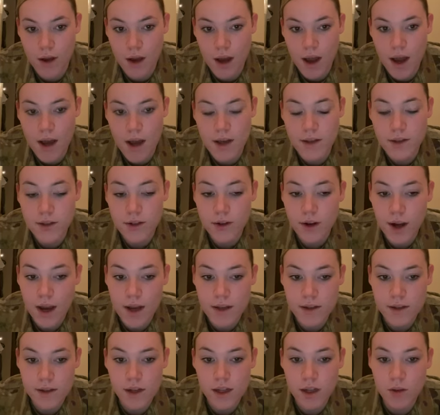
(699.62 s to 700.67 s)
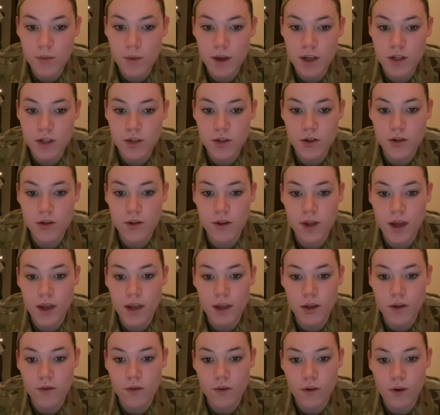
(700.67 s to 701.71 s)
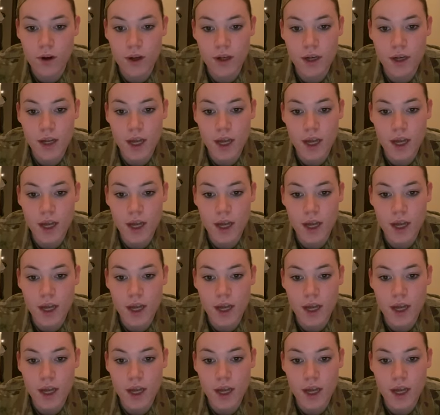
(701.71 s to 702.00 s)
as you're exiting, make sure that you avoid